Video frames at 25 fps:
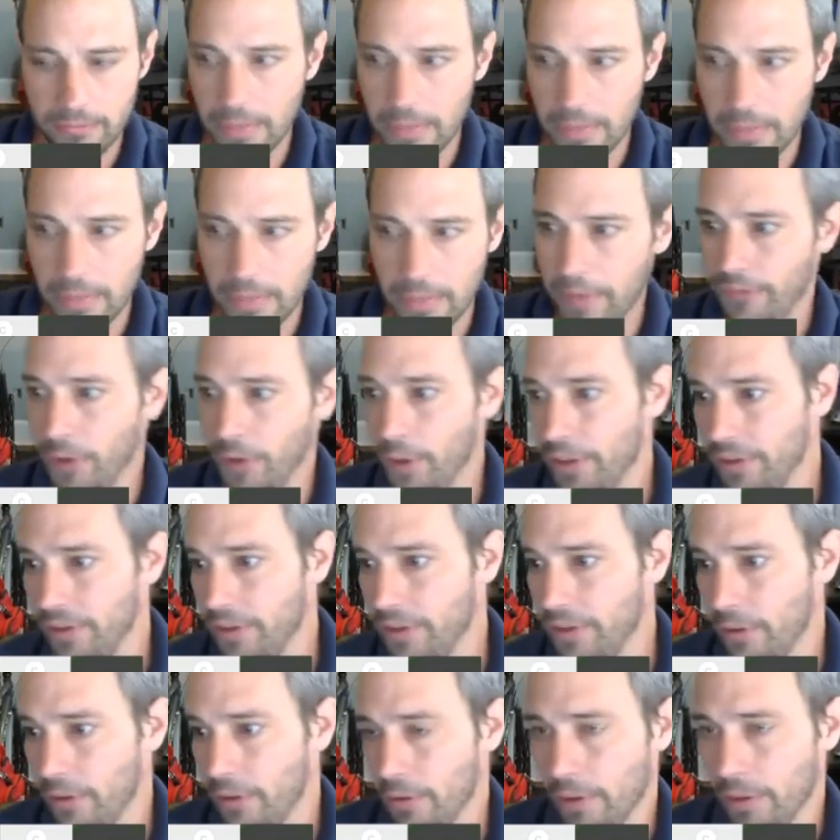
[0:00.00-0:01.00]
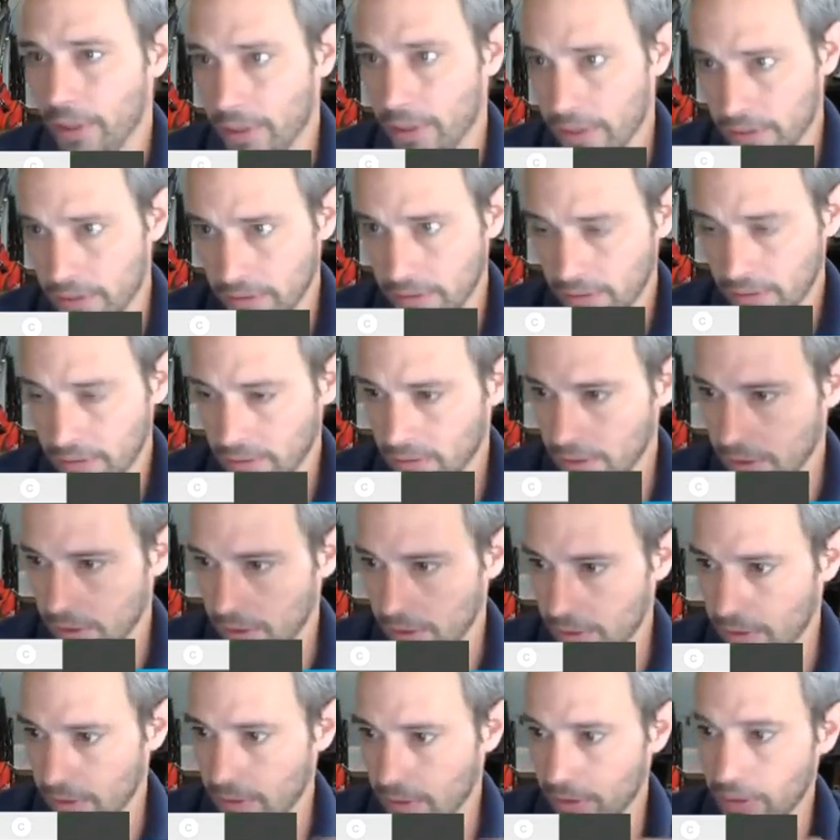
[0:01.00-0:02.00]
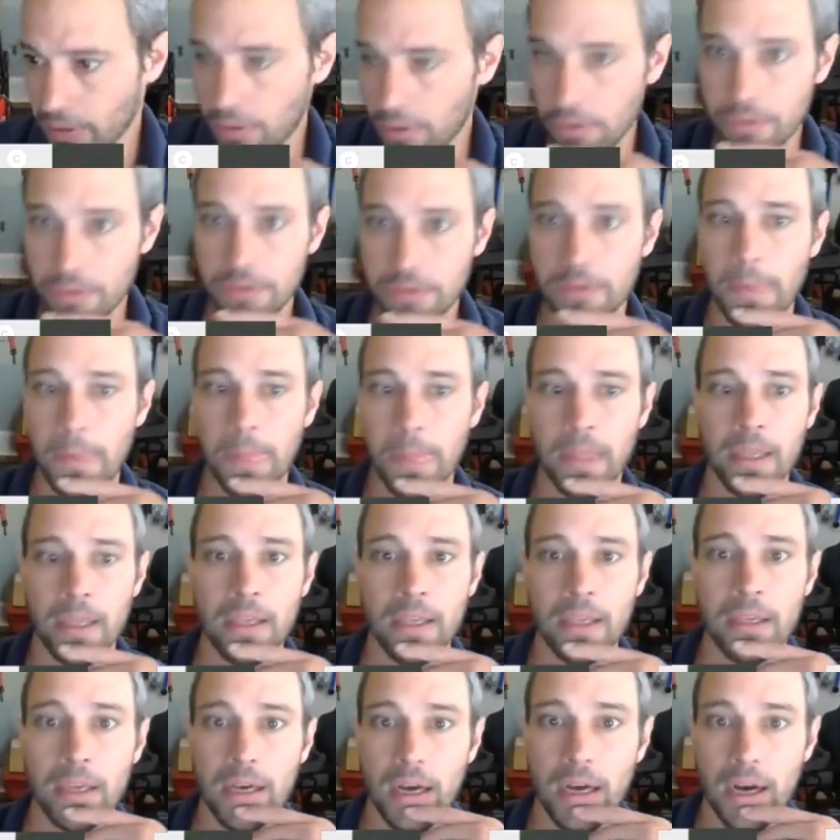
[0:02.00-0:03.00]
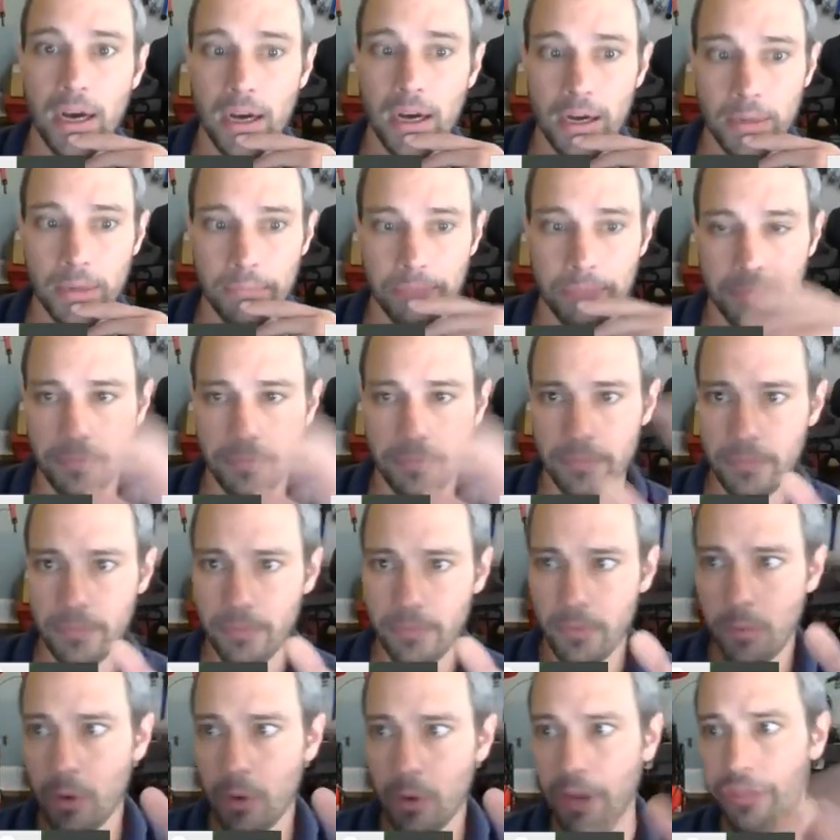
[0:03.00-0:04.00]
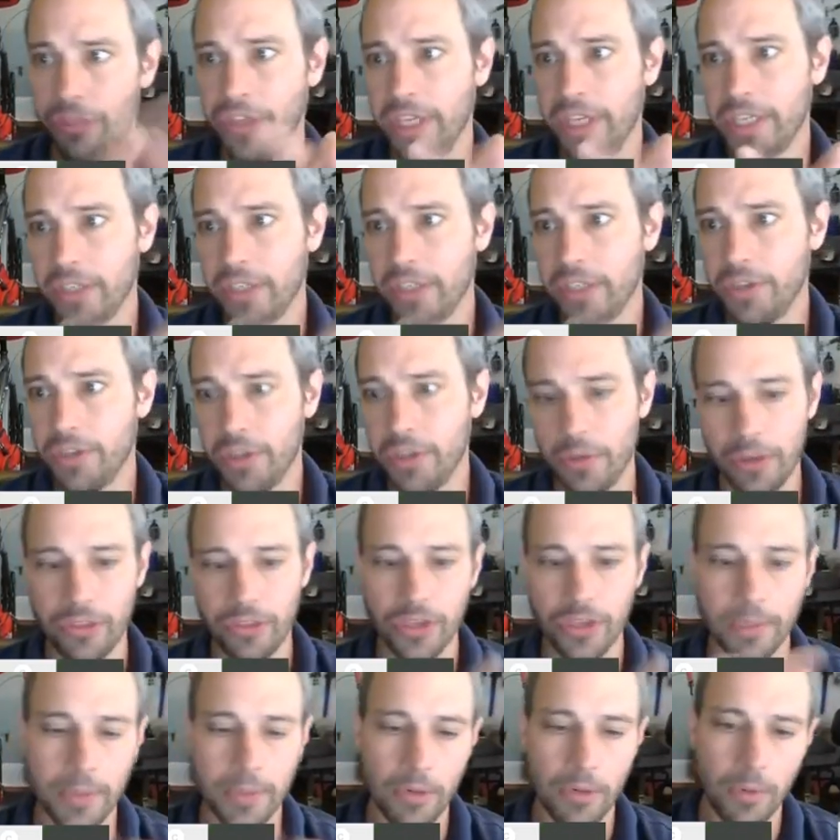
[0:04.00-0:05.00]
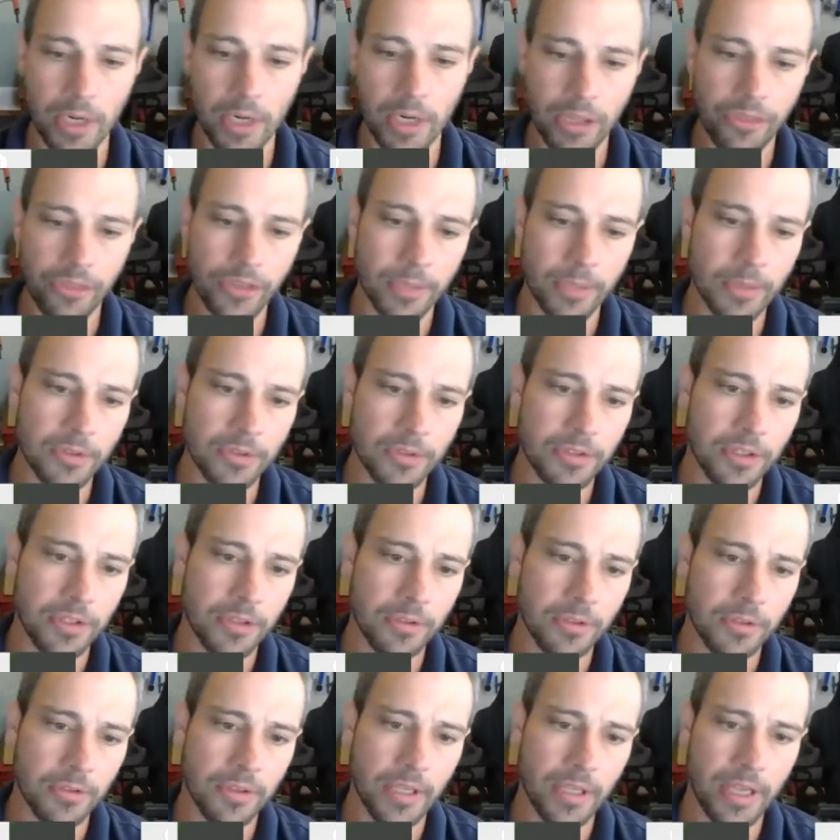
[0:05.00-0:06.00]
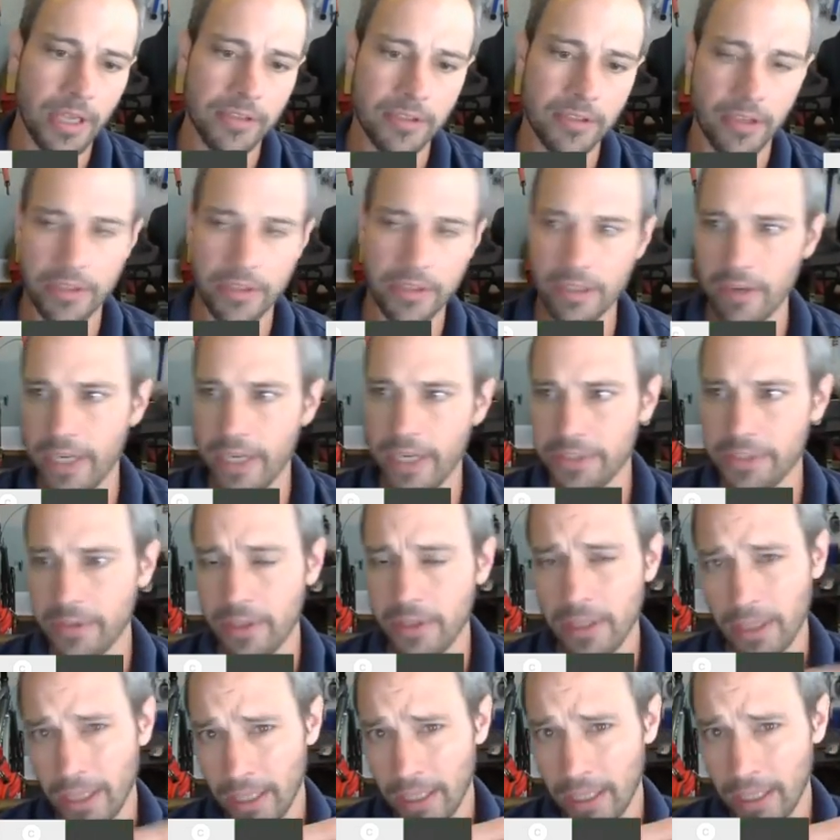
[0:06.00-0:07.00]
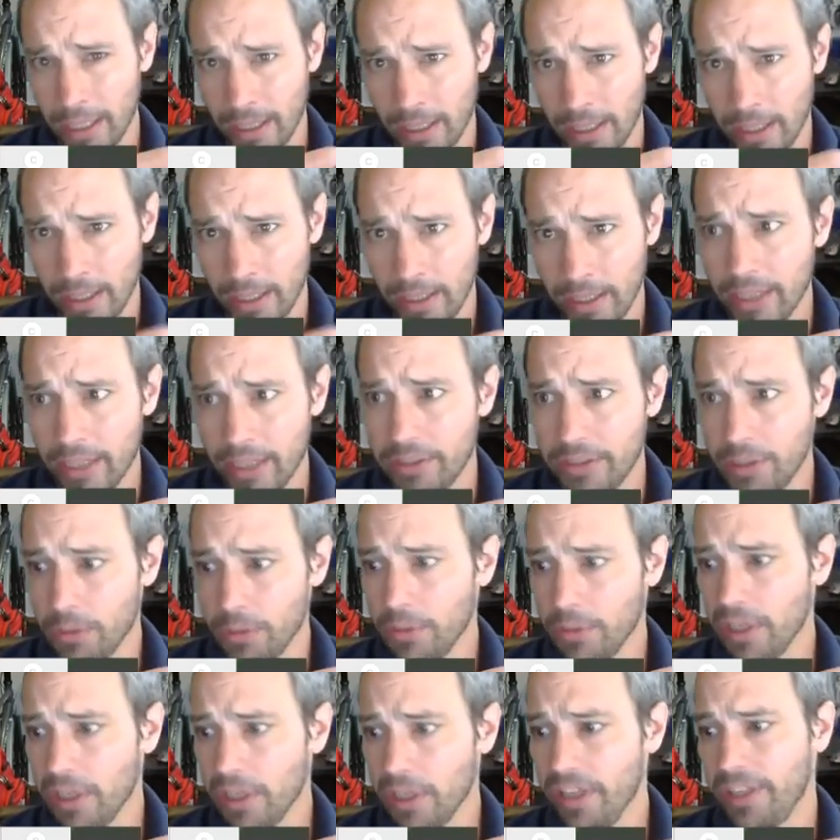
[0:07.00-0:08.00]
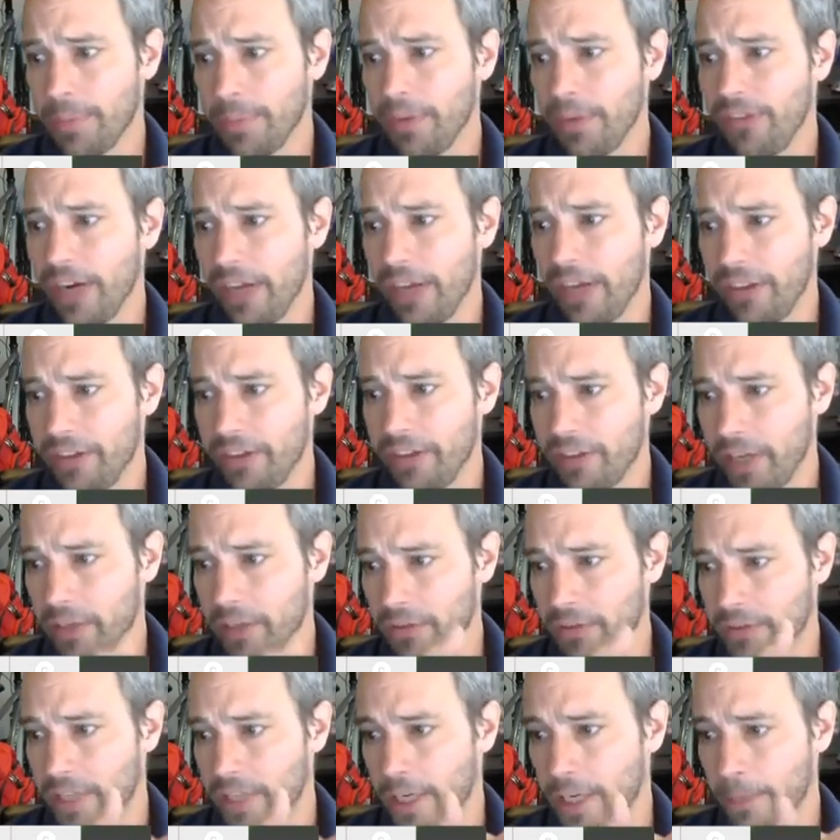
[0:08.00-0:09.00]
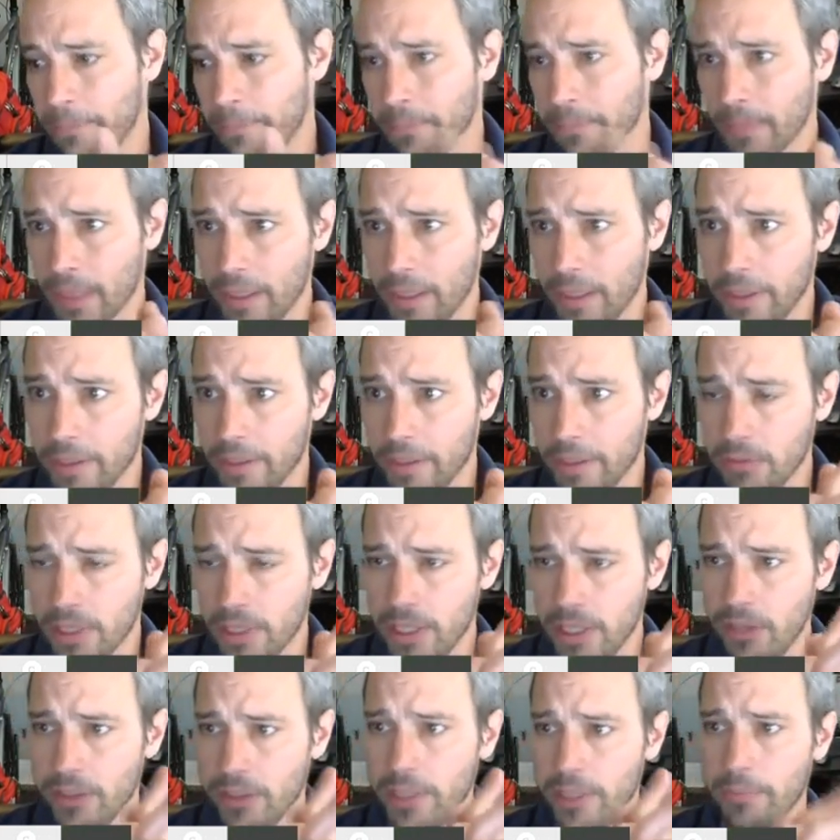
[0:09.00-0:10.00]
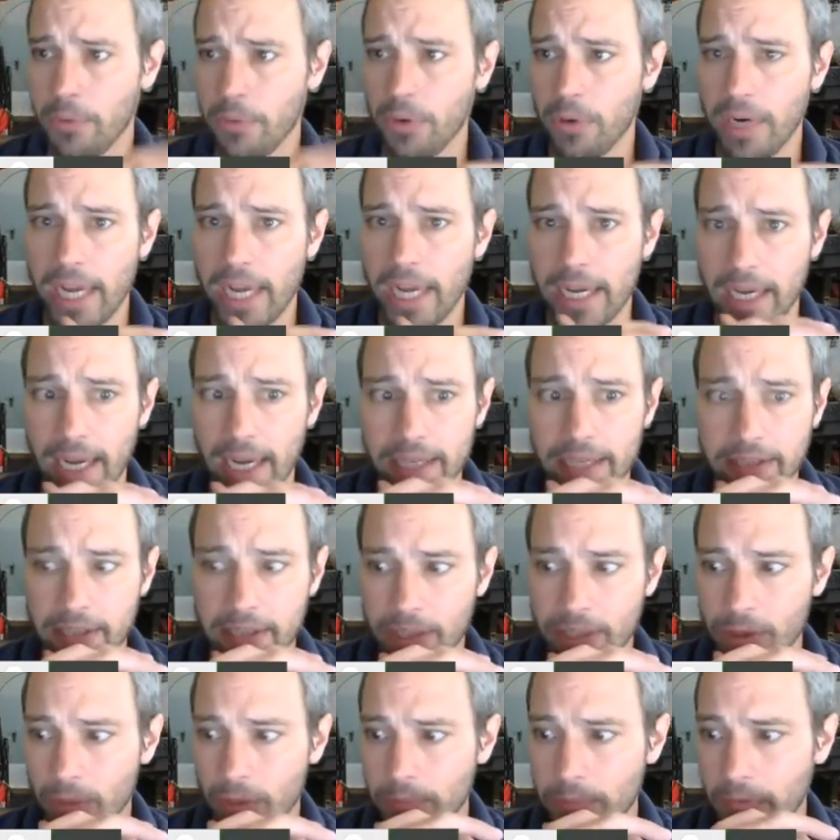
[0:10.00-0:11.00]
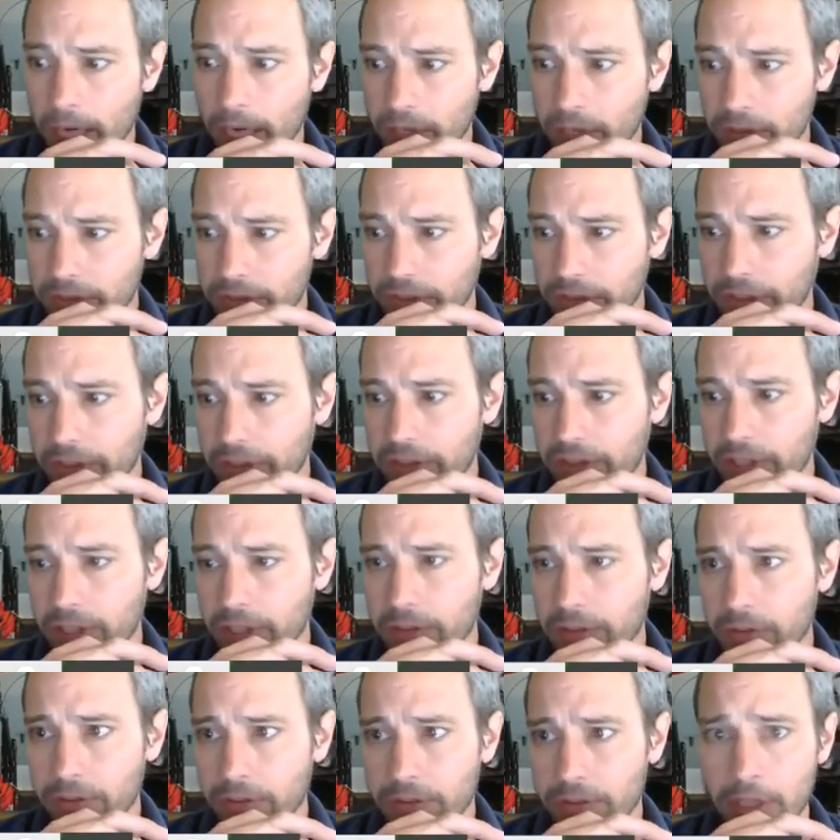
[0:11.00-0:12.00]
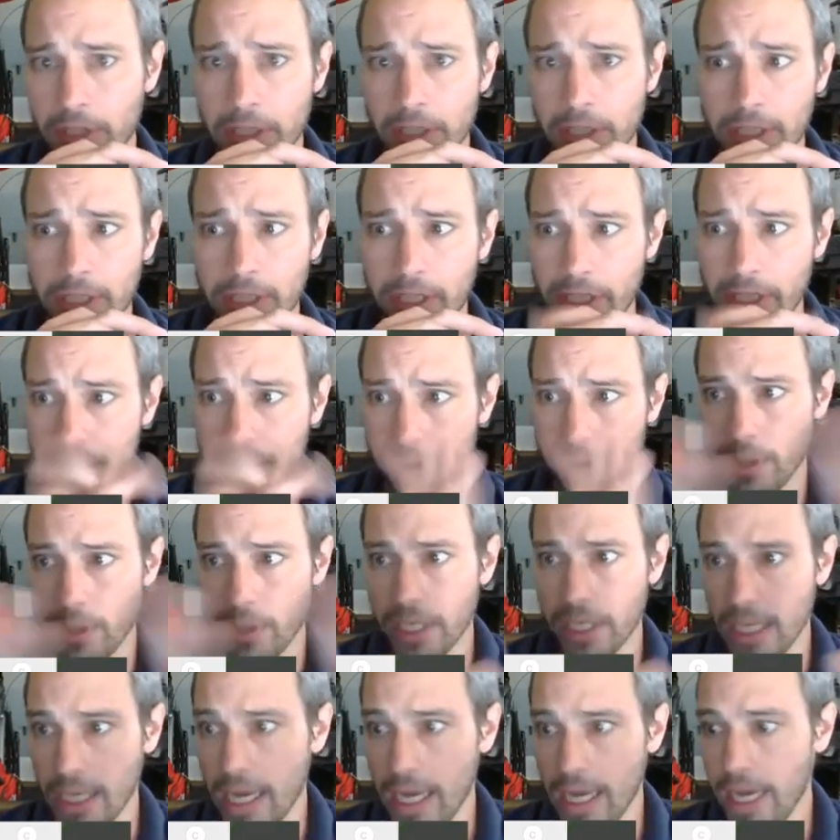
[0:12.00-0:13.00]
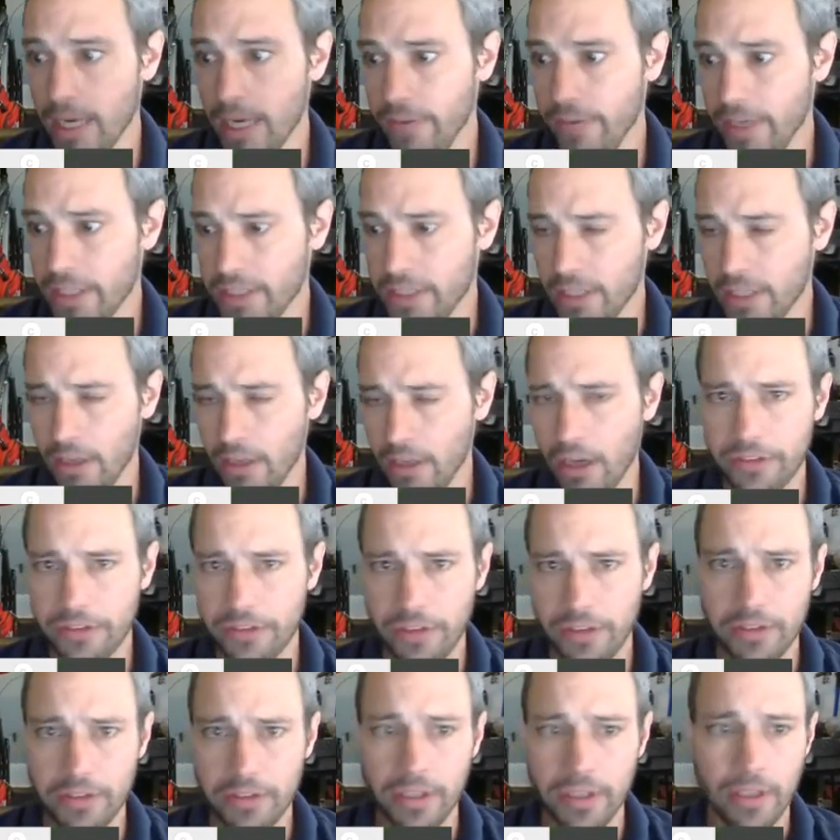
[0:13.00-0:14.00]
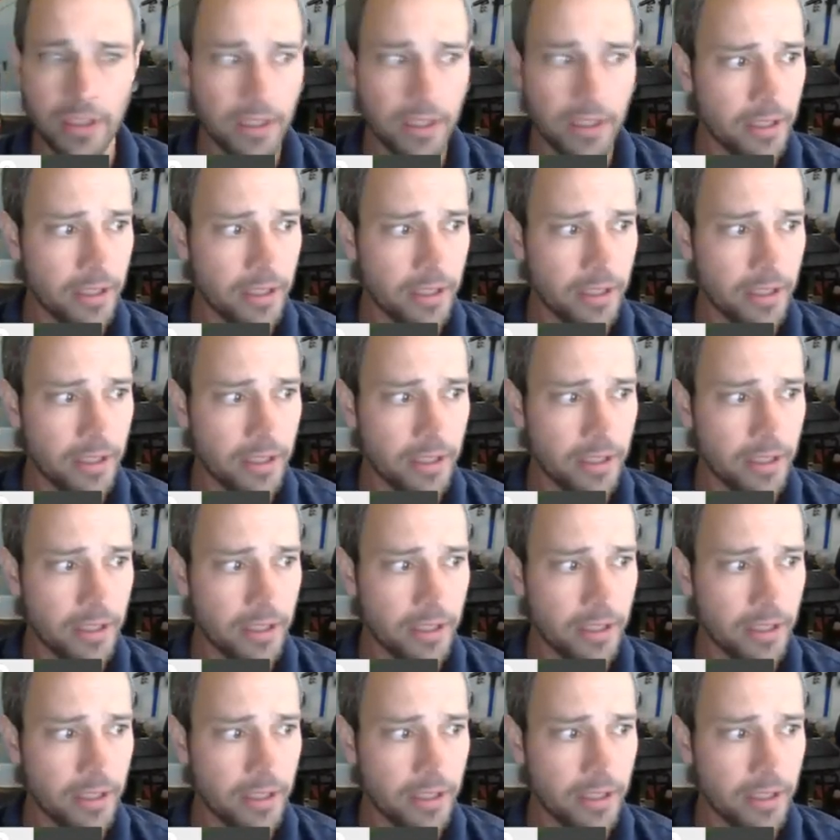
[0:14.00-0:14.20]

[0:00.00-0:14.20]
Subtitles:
maybe focus your goals. One thing you do in Thermo 1 and Thermo 2 as an undergraduate is you really simplify these cycles down. You're really looking more at ideal models for these cycles, ignoring a lot of energy losses,